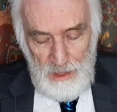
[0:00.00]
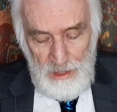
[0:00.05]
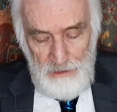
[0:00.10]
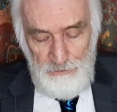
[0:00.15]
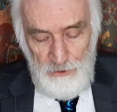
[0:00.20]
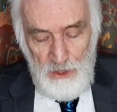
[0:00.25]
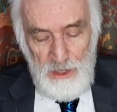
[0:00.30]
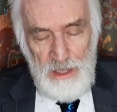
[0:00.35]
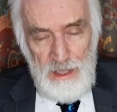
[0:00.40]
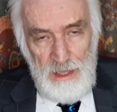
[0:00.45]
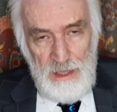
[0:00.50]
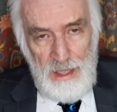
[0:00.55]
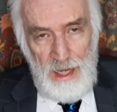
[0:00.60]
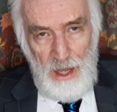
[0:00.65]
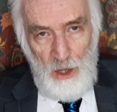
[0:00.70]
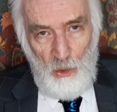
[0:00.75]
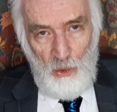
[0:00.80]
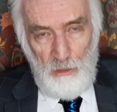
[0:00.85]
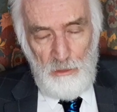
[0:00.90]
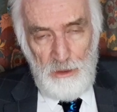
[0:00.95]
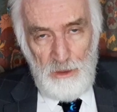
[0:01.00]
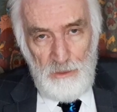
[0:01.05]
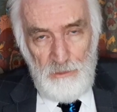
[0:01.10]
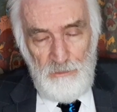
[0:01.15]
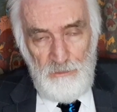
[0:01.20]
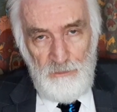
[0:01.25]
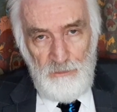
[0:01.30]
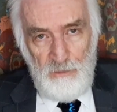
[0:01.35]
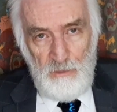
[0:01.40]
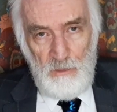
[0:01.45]
if you need help,
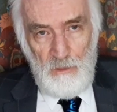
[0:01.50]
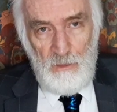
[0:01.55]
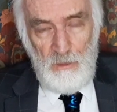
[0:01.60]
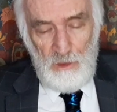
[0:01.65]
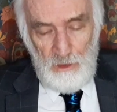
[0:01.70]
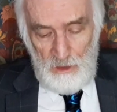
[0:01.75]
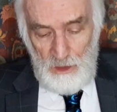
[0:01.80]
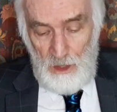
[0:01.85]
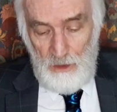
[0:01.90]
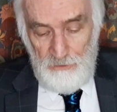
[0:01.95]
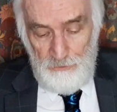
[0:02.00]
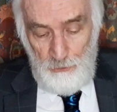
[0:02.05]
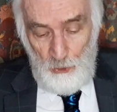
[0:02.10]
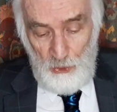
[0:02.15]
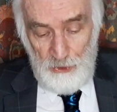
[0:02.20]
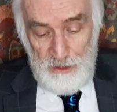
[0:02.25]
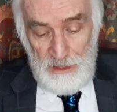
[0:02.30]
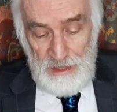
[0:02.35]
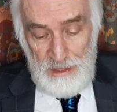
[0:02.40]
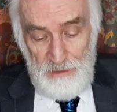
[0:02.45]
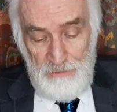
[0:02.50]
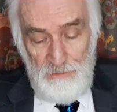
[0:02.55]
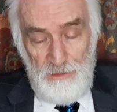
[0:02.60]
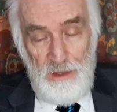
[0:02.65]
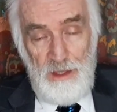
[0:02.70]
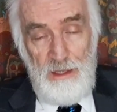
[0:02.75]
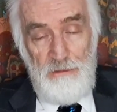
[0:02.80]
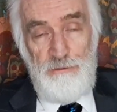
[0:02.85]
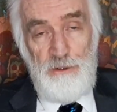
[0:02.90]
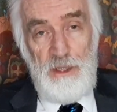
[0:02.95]
at uh, 14,
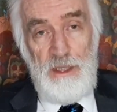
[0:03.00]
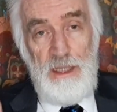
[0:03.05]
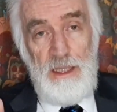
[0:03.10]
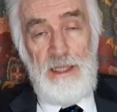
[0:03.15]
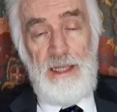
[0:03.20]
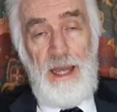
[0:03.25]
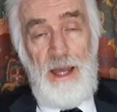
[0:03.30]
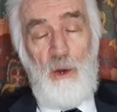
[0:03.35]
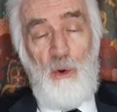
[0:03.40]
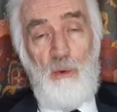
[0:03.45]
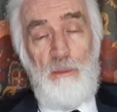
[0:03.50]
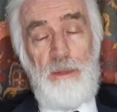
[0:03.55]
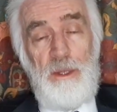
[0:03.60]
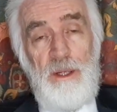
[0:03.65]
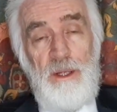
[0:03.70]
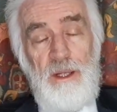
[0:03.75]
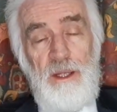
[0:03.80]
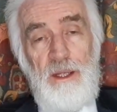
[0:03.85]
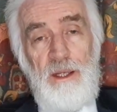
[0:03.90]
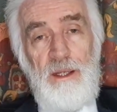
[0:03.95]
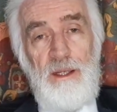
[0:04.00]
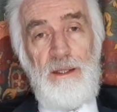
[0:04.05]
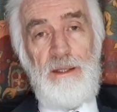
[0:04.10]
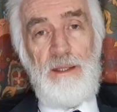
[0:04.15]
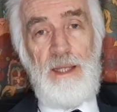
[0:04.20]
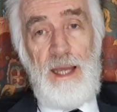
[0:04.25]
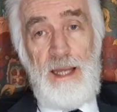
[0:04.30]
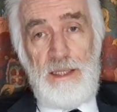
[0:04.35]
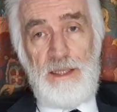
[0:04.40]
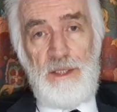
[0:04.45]
if you need help,
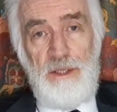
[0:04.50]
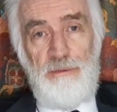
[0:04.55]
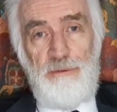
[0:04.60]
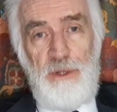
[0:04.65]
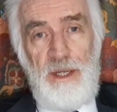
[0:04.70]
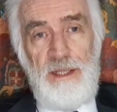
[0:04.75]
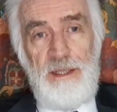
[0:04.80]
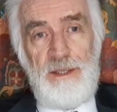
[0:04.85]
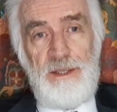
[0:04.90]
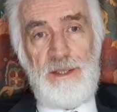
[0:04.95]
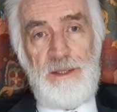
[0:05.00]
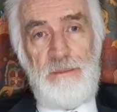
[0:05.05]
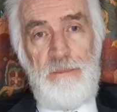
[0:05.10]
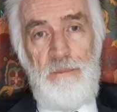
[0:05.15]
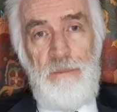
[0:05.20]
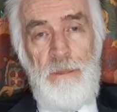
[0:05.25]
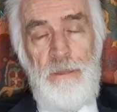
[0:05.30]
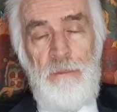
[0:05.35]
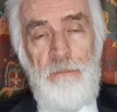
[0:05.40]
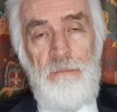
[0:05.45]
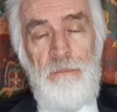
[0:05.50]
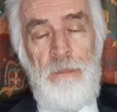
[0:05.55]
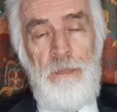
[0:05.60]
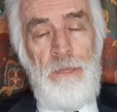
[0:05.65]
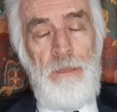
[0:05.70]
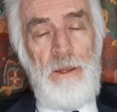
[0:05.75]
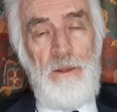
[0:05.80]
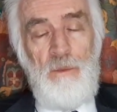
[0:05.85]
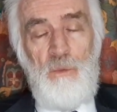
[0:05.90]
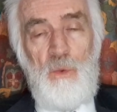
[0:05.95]
ask your friends.
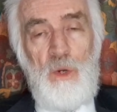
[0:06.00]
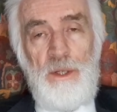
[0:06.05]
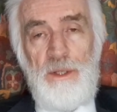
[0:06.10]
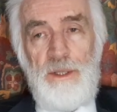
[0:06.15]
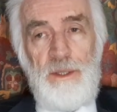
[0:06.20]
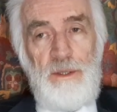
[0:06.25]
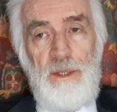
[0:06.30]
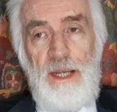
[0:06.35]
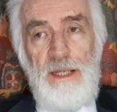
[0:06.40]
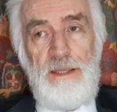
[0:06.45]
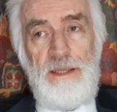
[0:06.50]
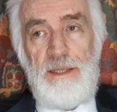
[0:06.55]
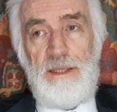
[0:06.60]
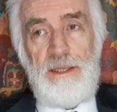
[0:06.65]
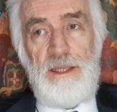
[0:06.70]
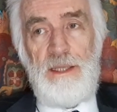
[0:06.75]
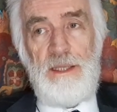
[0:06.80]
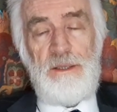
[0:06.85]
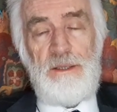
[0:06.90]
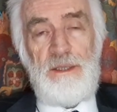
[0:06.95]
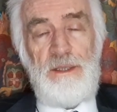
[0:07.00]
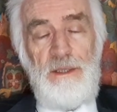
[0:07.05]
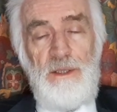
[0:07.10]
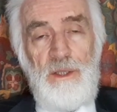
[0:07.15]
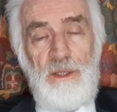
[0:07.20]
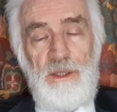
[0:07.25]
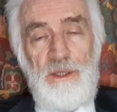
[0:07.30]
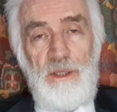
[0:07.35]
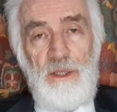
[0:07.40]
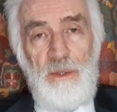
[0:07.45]
One of the greatest things
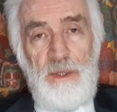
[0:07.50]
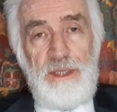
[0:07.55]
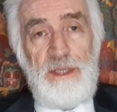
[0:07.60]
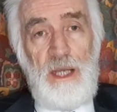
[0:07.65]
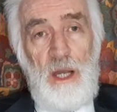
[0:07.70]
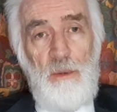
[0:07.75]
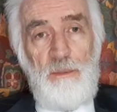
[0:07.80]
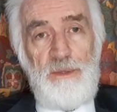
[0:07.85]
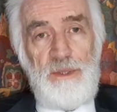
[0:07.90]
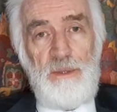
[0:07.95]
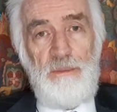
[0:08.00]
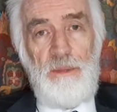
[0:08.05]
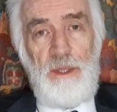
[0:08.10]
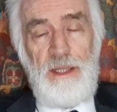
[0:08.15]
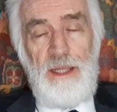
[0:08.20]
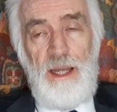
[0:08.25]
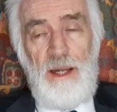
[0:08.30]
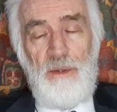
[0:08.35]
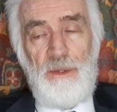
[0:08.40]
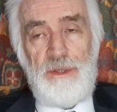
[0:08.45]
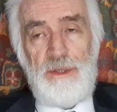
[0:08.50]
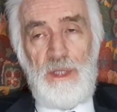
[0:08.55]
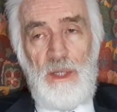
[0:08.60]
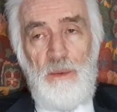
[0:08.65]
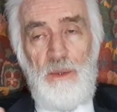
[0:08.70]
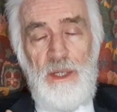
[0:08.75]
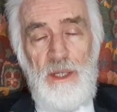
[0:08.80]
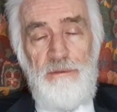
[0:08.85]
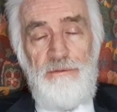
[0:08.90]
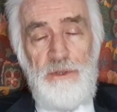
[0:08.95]
you can do is help somebody else.
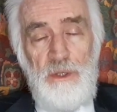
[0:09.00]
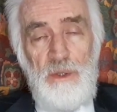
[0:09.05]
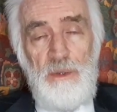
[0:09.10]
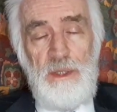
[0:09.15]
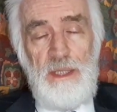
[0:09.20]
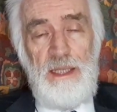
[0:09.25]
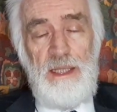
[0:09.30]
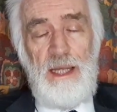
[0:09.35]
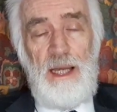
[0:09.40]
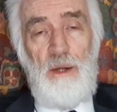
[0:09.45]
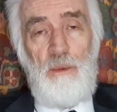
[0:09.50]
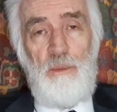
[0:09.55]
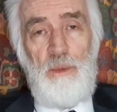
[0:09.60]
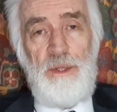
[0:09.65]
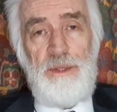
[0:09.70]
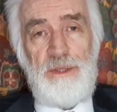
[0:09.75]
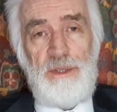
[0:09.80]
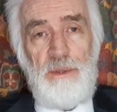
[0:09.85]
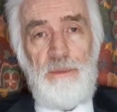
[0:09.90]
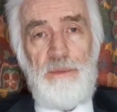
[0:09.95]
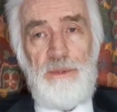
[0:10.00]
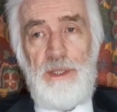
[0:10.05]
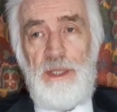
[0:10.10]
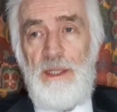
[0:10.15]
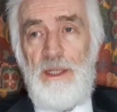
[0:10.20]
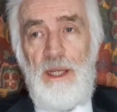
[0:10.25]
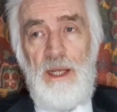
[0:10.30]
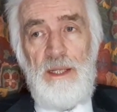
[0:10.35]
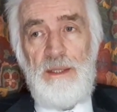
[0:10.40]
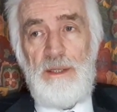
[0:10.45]
So if you need help with something,
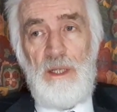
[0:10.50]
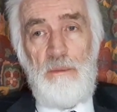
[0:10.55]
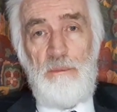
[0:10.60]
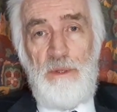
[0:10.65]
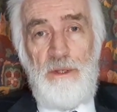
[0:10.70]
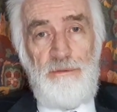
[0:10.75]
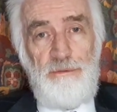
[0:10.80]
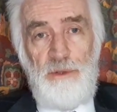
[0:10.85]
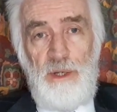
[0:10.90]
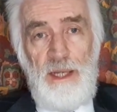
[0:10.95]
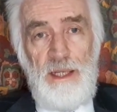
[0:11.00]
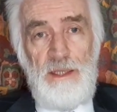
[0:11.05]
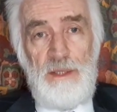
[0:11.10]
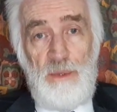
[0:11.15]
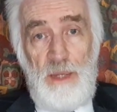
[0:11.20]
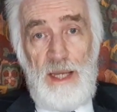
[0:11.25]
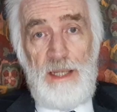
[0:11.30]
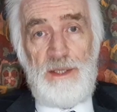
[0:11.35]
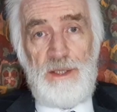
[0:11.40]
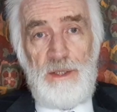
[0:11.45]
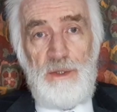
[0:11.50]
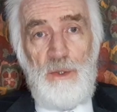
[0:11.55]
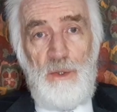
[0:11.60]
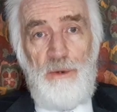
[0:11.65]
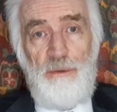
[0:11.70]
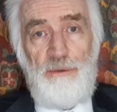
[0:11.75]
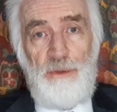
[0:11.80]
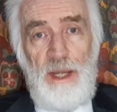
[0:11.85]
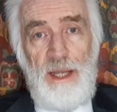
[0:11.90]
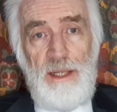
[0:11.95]
don't be afraid to ask your
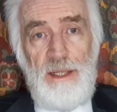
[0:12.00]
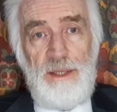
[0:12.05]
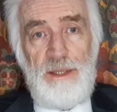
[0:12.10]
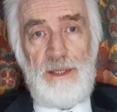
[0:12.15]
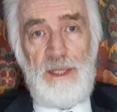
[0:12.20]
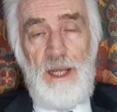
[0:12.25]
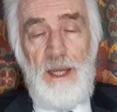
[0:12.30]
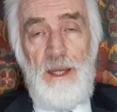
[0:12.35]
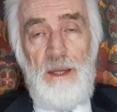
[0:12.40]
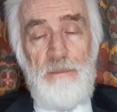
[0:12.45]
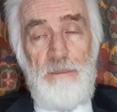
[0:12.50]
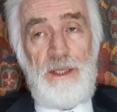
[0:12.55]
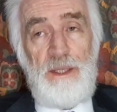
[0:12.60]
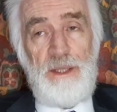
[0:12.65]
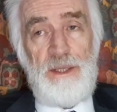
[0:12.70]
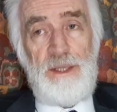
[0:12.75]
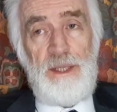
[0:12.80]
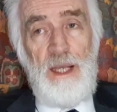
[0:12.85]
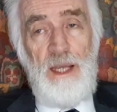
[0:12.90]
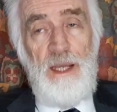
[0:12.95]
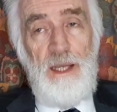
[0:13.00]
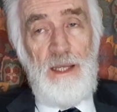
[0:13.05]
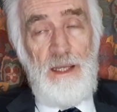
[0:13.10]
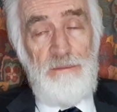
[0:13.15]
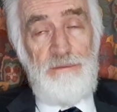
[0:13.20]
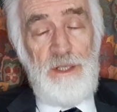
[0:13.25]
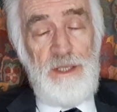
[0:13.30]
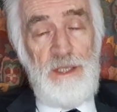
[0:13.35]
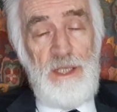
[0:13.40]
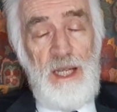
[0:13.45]
friends because
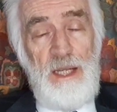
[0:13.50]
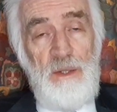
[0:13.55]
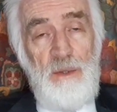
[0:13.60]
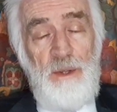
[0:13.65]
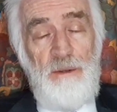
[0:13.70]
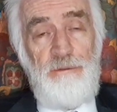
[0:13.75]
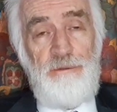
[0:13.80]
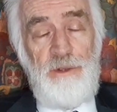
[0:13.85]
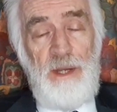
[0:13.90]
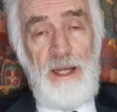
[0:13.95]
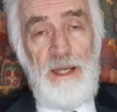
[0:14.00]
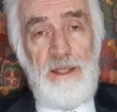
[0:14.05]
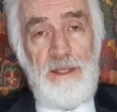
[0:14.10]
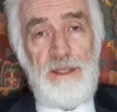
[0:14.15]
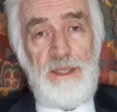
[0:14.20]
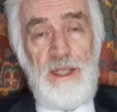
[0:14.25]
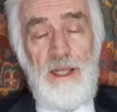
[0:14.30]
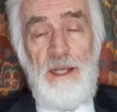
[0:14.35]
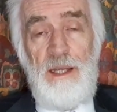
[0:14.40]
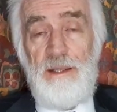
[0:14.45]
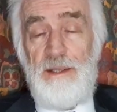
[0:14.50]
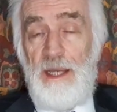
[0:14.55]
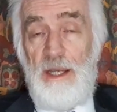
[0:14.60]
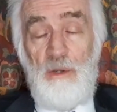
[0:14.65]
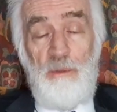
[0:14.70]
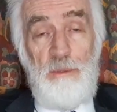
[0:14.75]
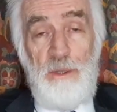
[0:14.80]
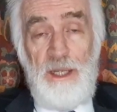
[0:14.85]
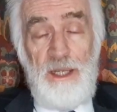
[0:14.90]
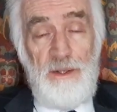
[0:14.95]
if they're genuine friends, they
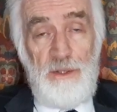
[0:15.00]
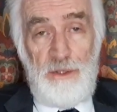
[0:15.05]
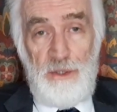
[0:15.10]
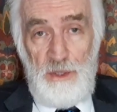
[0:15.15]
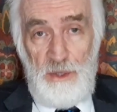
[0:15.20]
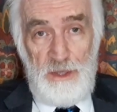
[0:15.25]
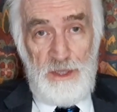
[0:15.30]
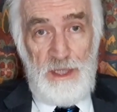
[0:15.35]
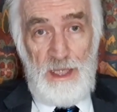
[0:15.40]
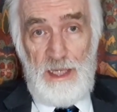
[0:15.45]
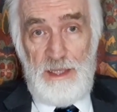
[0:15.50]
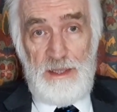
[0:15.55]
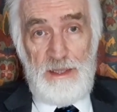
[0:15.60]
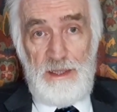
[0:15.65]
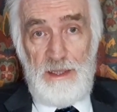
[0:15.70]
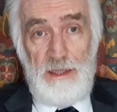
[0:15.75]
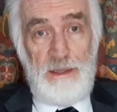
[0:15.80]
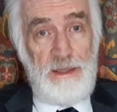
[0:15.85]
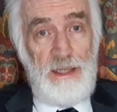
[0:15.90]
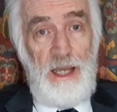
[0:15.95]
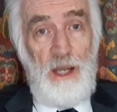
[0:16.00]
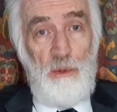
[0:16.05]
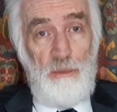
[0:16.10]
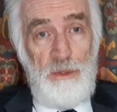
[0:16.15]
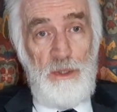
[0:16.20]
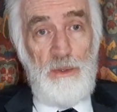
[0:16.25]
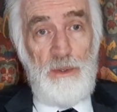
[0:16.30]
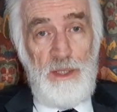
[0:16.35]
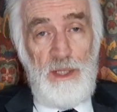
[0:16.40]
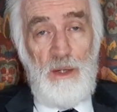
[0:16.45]
will be enthusiastic to help
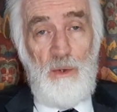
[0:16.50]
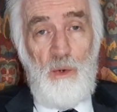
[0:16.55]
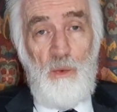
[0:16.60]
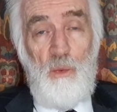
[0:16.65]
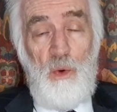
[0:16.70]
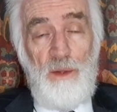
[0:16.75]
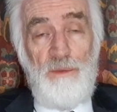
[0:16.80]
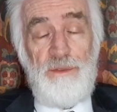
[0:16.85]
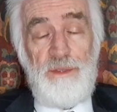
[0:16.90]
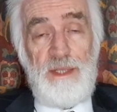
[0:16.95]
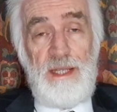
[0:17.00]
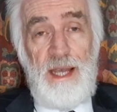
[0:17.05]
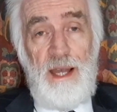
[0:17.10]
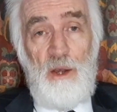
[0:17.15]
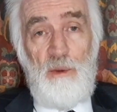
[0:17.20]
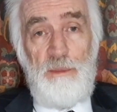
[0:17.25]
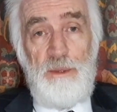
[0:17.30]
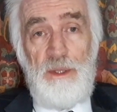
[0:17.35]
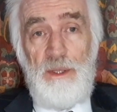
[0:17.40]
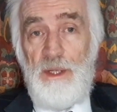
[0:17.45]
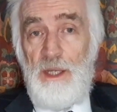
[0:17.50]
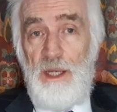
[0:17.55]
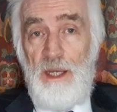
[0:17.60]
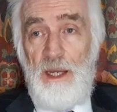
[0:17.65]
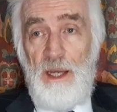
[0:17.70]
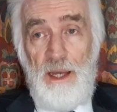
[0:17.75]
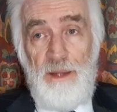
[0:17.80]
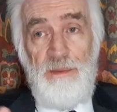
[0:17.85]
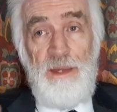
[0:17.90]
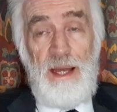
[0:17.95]
you. They will want to help you.
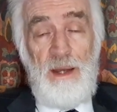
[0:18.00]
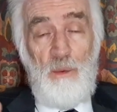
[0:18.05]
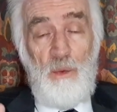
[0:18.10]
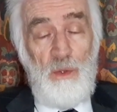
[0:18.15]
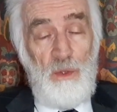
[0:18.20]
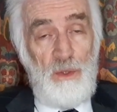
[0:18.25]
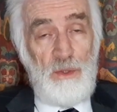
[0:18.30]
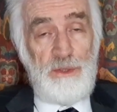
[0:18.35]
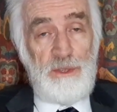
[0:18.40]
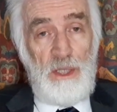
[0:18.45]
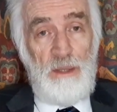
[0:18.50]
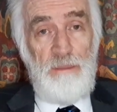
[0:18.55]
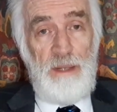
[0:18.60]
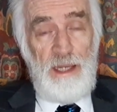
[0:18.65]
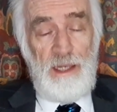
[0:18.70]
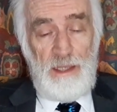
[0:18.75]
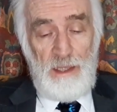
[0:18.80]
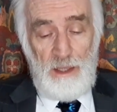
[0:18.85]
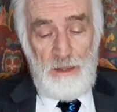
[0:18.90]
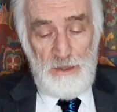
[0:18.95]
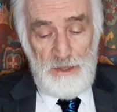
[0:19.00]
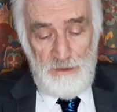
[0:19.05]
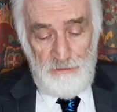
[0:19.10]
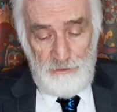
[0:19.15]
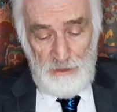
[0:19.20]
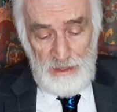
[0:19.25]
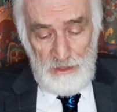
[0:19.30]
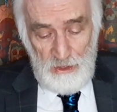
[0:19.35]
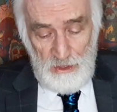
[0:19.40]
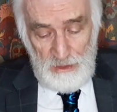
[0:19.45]
And that will also make closer
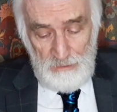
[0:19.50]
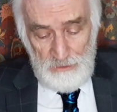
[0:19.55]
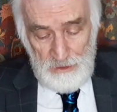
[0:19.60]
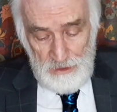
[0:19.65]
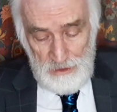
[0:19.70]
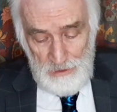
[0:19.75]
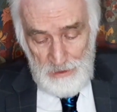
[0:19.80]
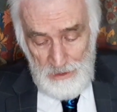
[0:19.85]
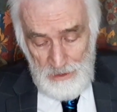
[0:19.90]
friendships.